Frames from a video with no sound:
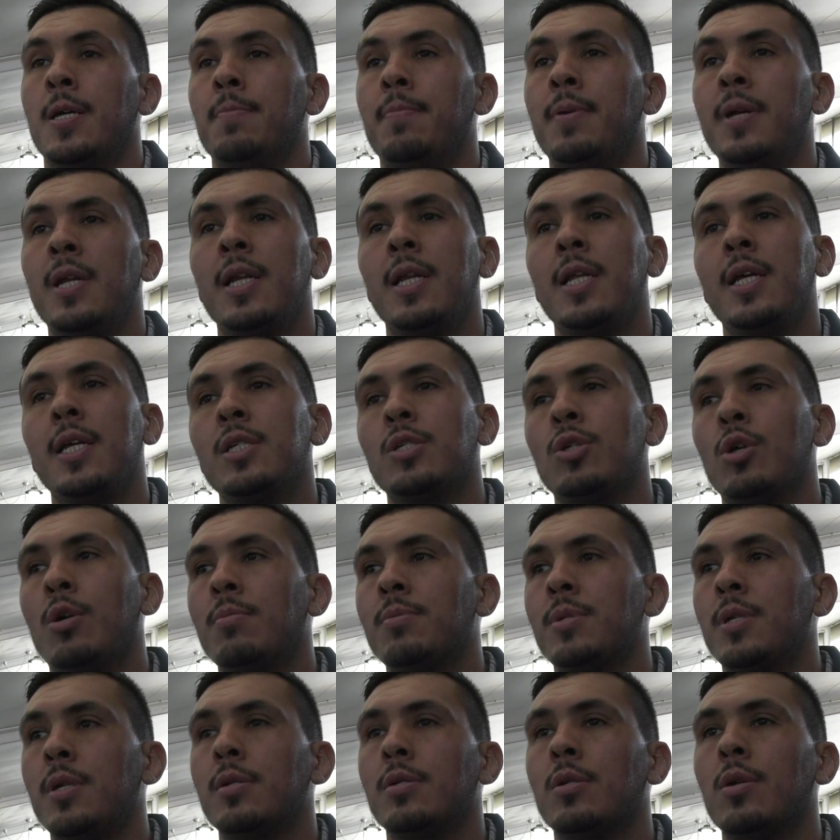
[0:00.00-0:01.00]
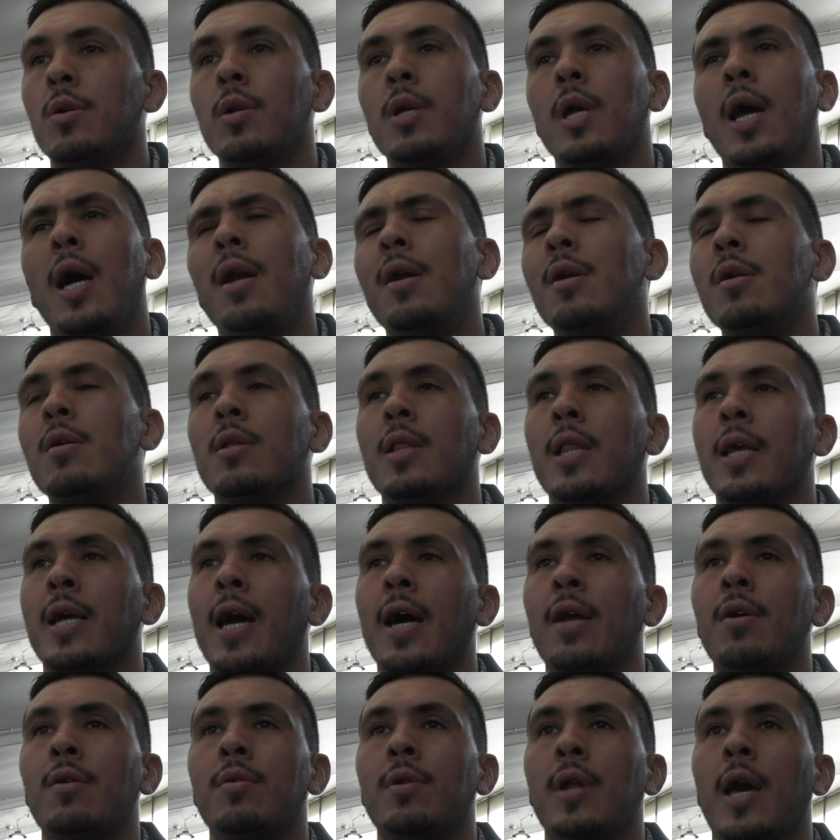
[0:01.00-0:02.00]
Being in his home territory, I don't know. Like,
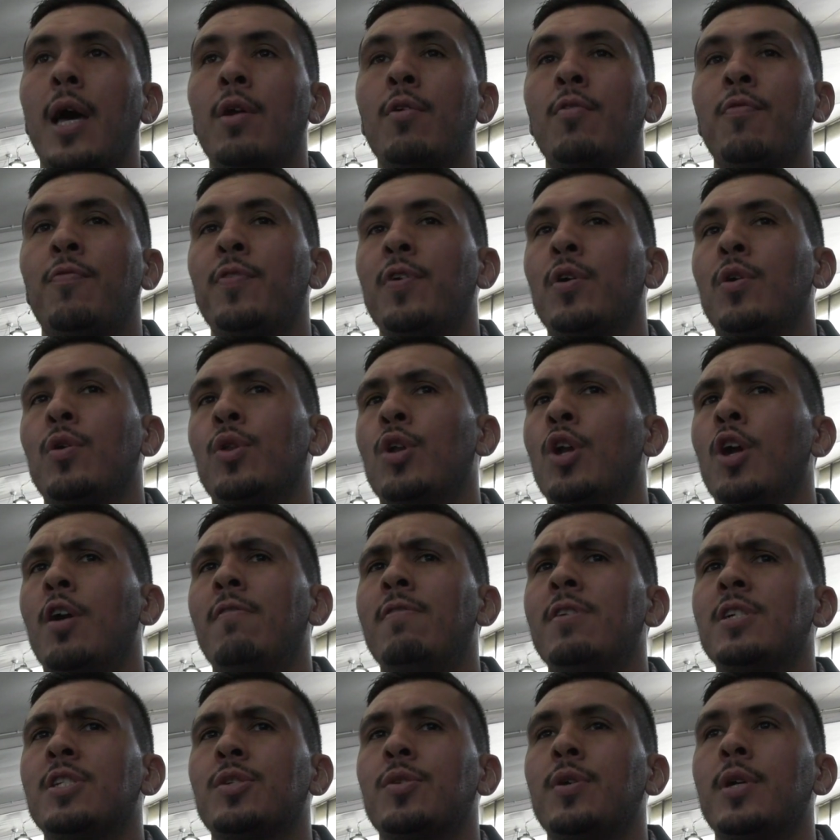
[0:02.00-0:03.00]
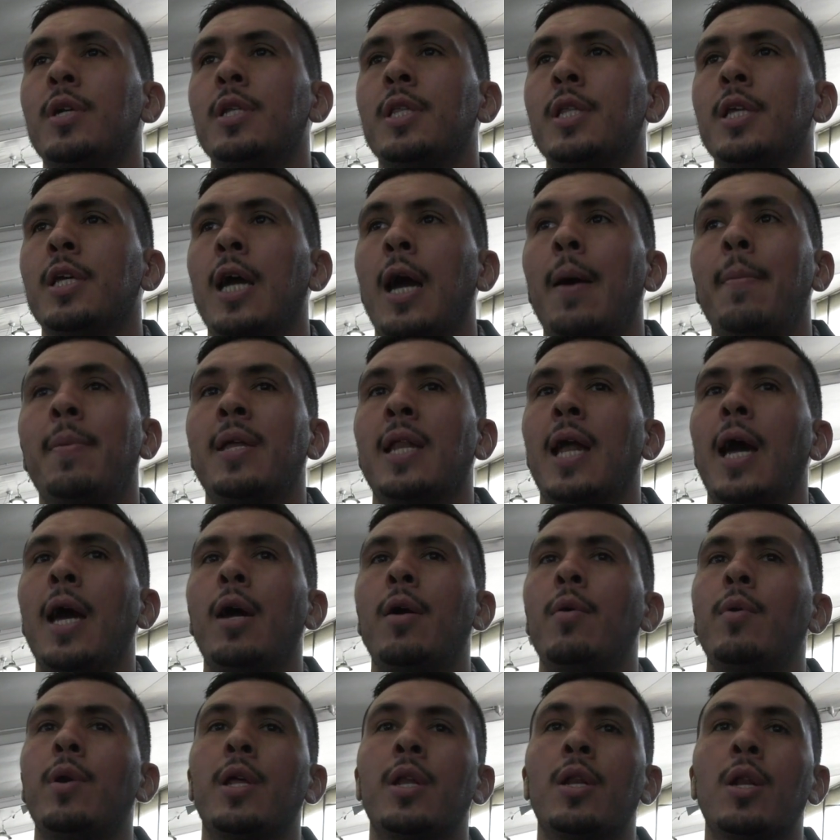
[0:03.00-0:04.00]
I don't feel nervous or anything. I mean,
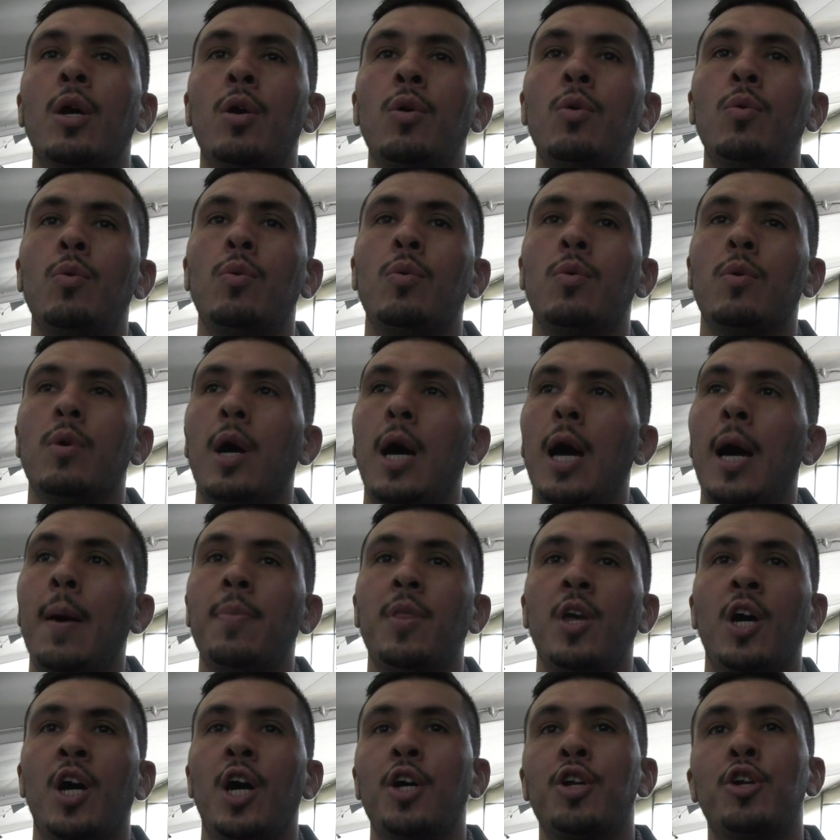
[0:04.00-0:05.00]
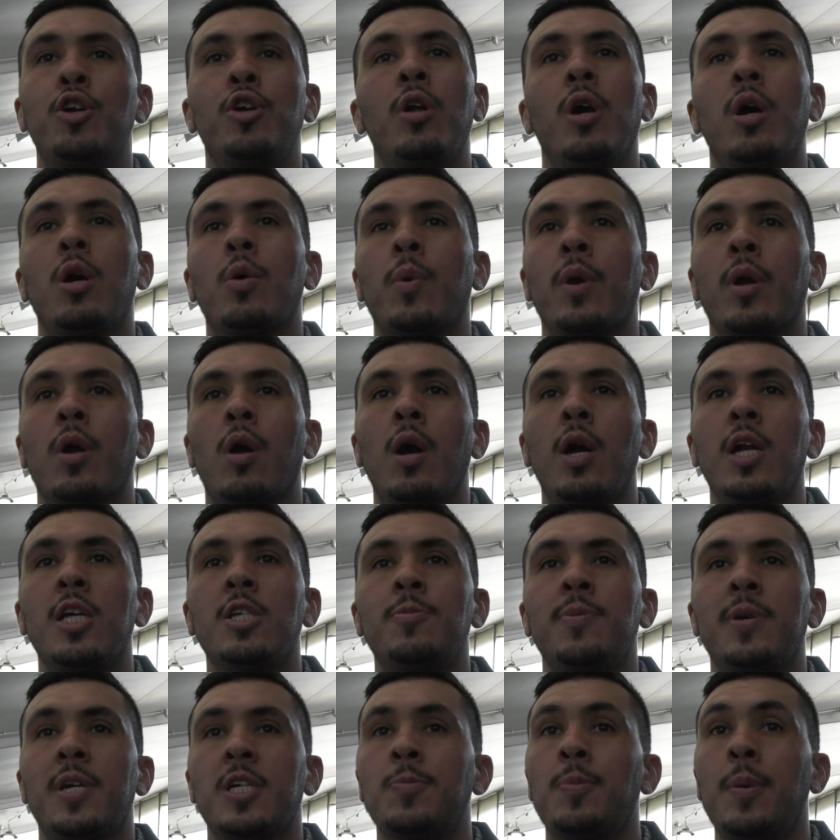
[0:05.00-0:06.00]
I already know I'm the underdog
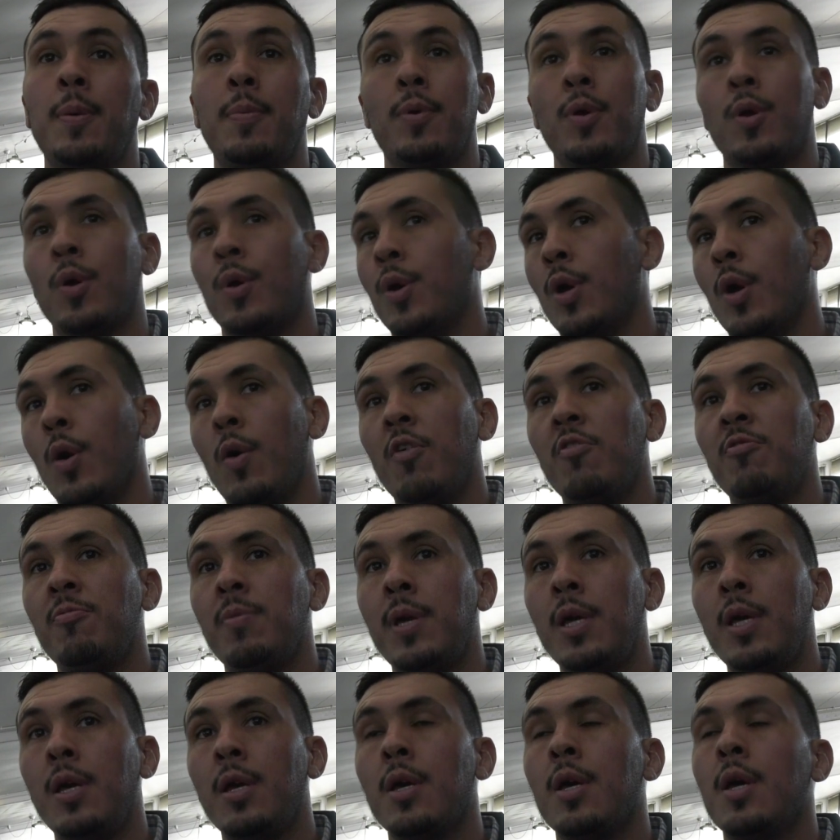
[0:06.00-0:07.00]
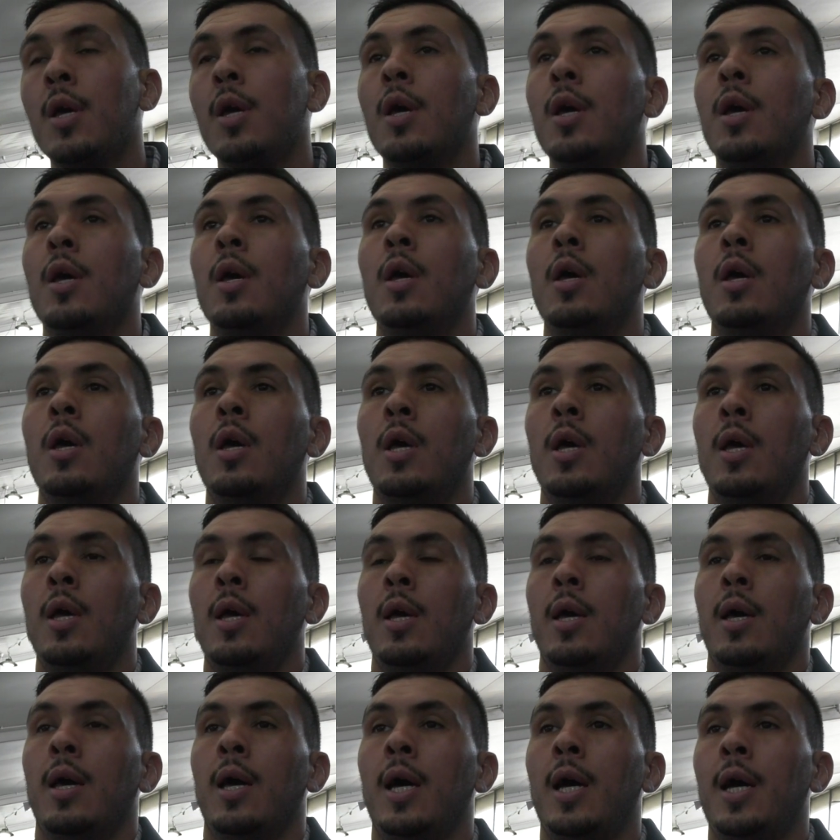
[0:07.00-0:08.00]
regardless because people don't know of me,
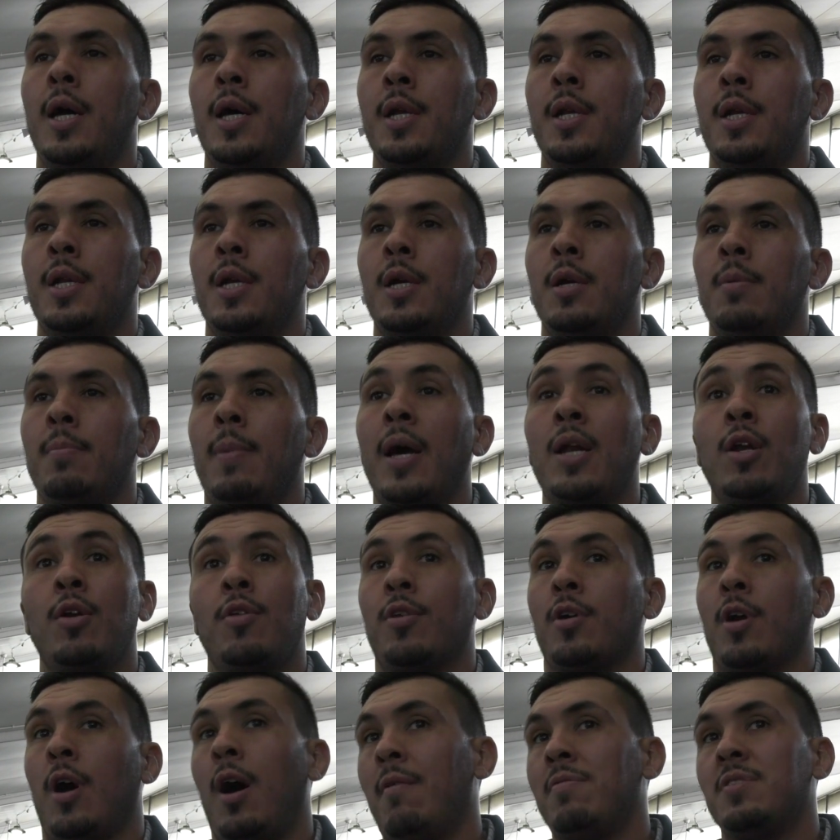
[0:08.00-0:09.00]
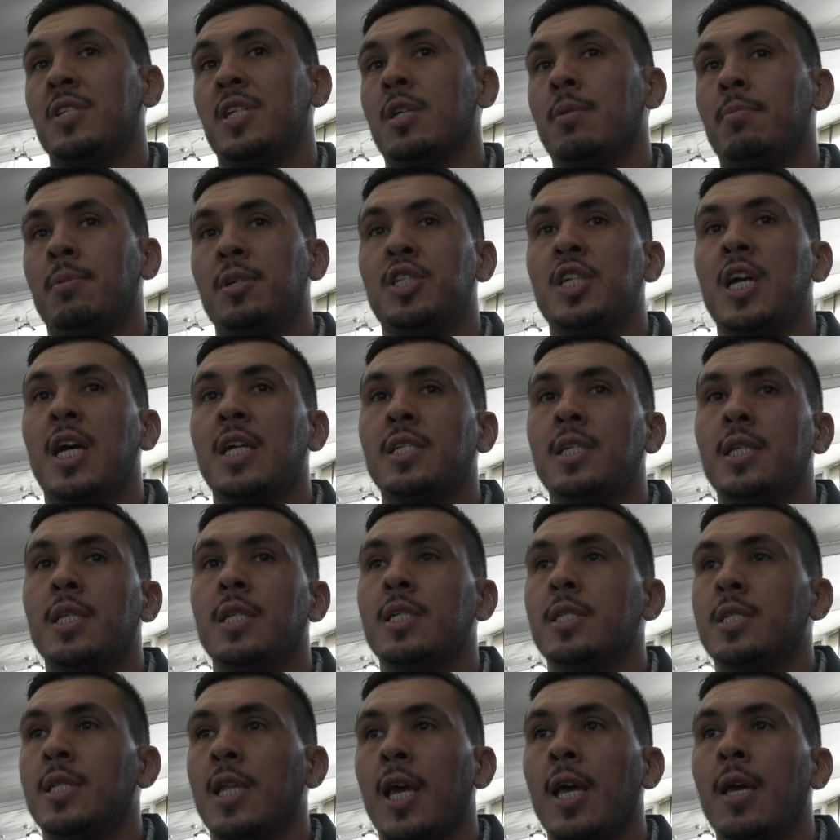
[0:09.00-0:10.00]
and I know they're obviously going to be chanting
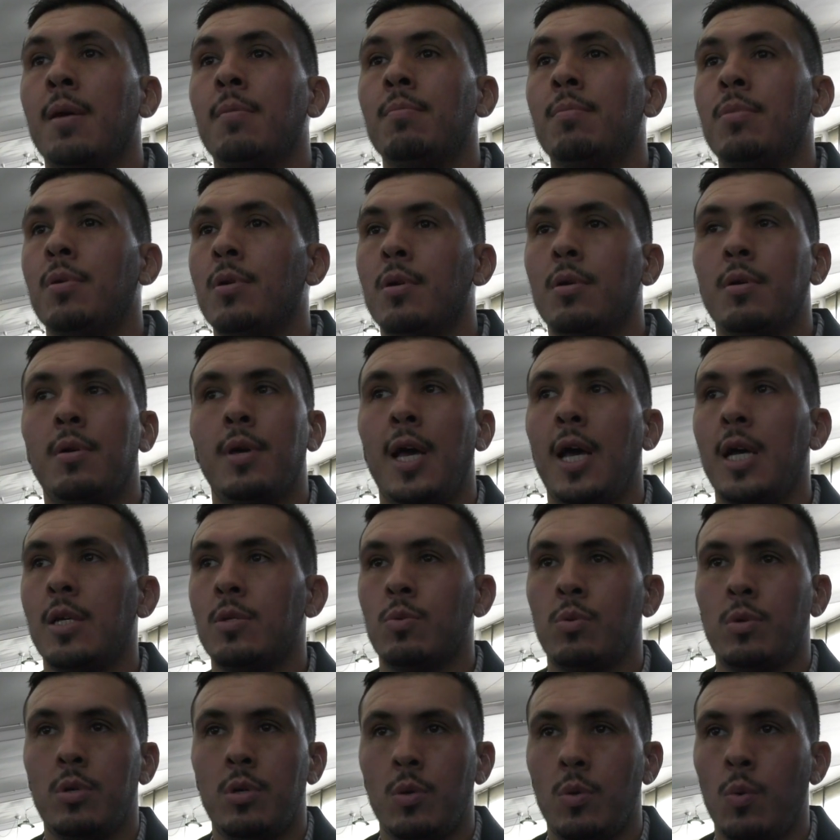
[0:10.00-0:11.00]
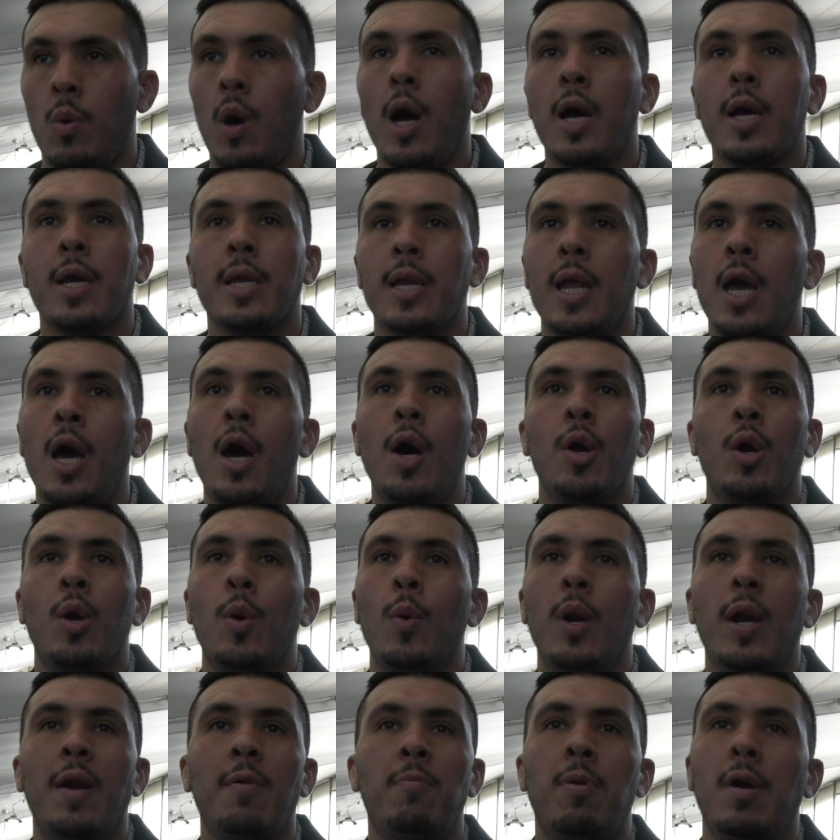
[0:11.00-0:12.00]
his name as we're walking out or
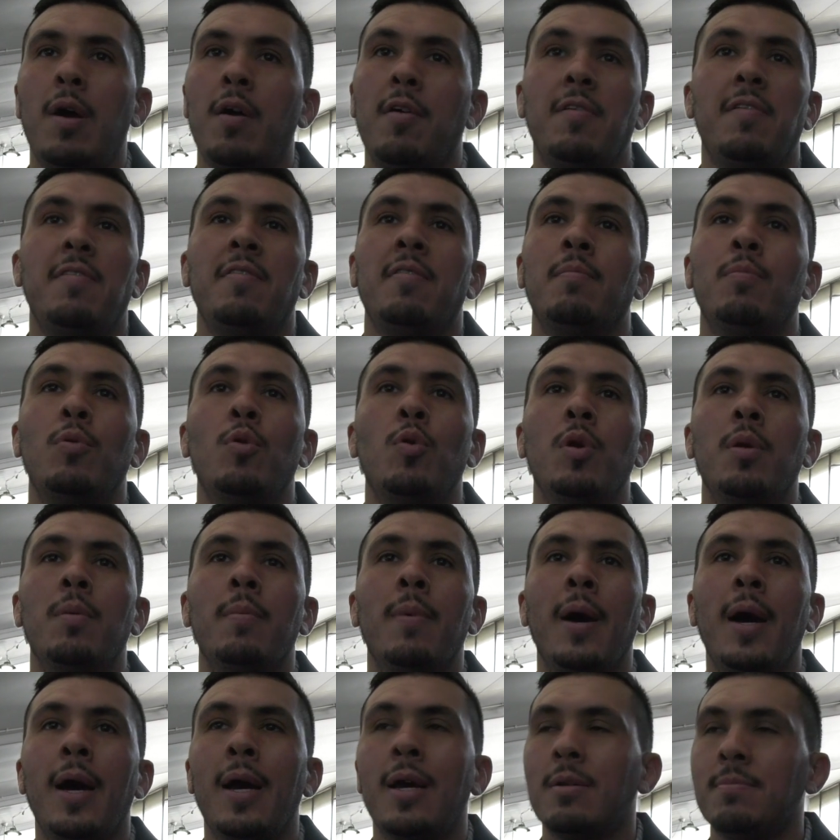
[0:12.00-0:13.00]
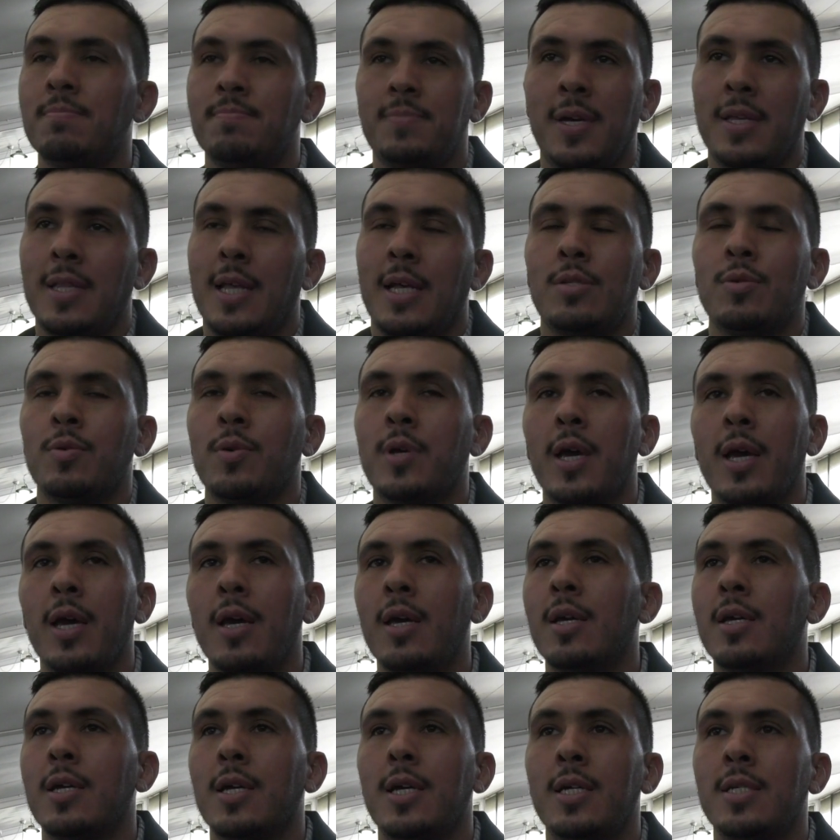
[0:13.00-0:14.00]
whatever, probably even booing mine, and that's
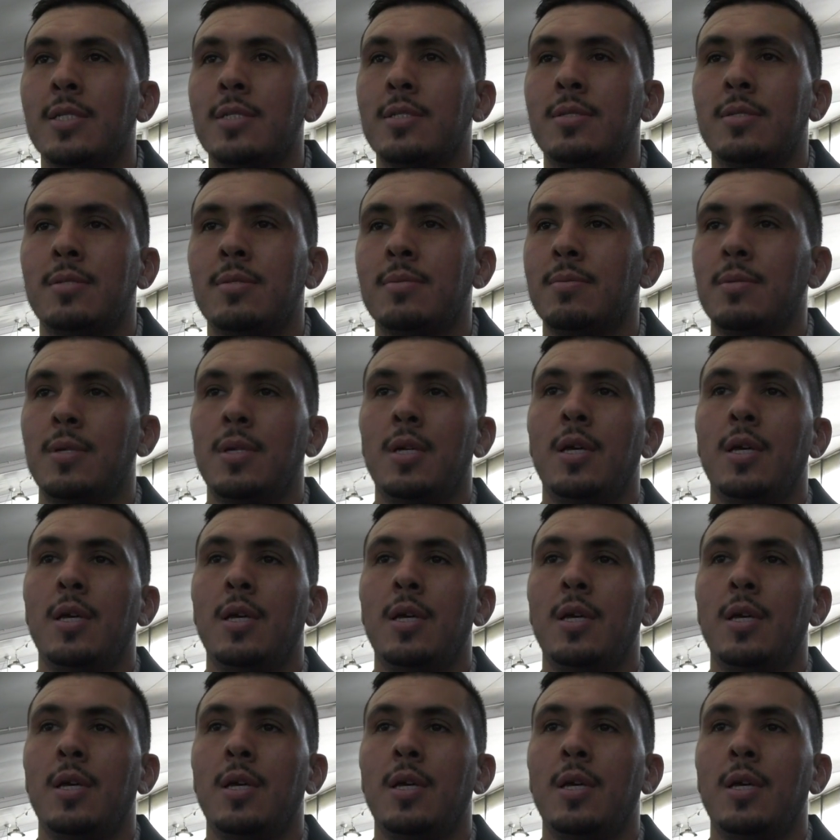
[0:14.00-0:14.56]
okay because